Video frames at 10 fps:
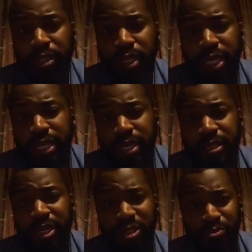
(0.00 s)

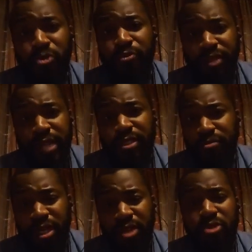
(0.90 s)
And He's proven that to
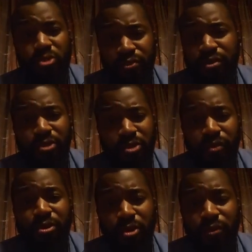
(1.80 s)
me over and
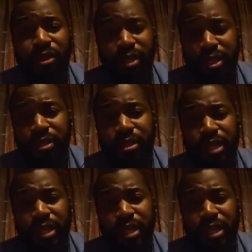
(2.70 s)
over and over again.